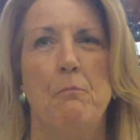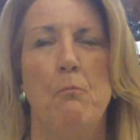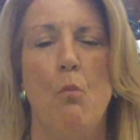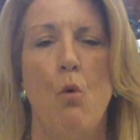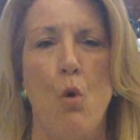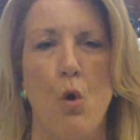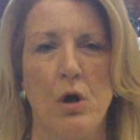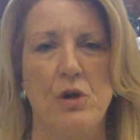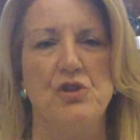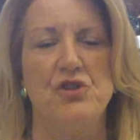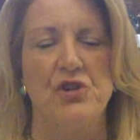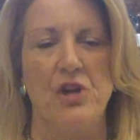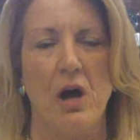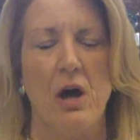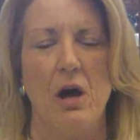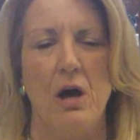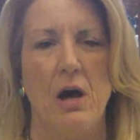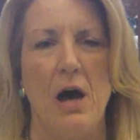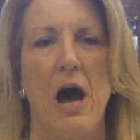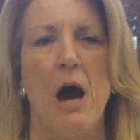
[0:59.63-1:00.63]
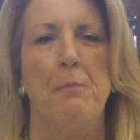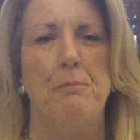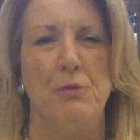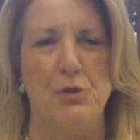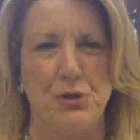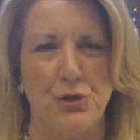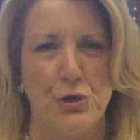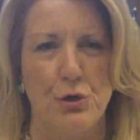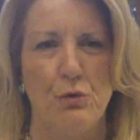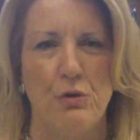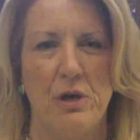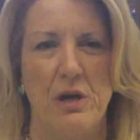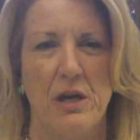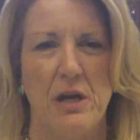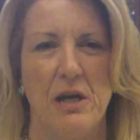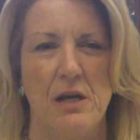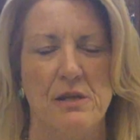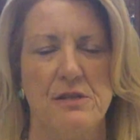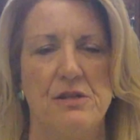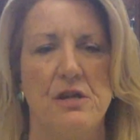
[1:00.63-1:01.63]
more ch- uh,
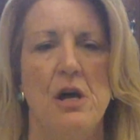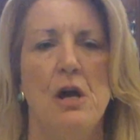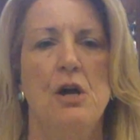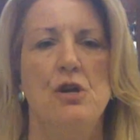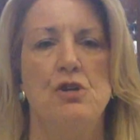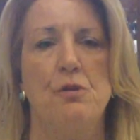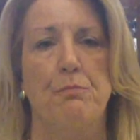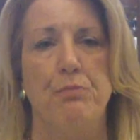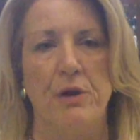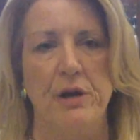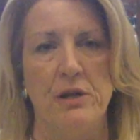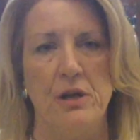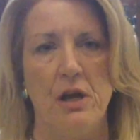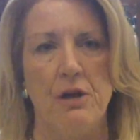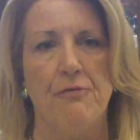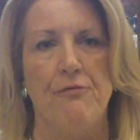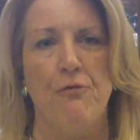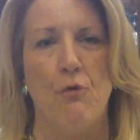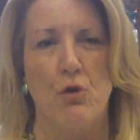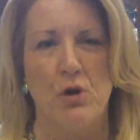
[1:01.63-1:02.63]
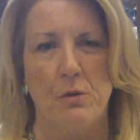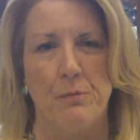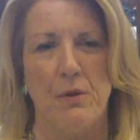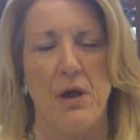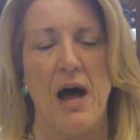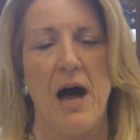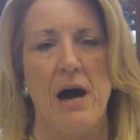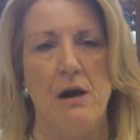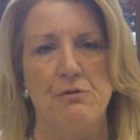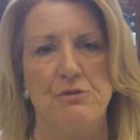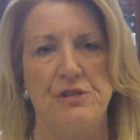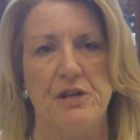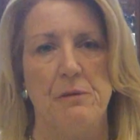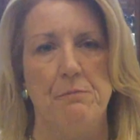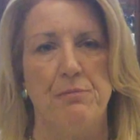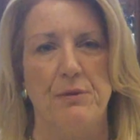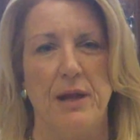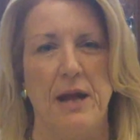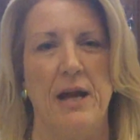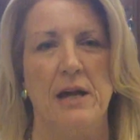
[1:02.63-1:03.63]
opportunities to bring the affordable housing
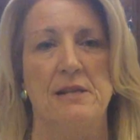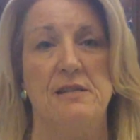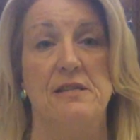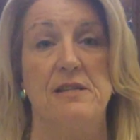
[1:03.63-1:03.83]
plans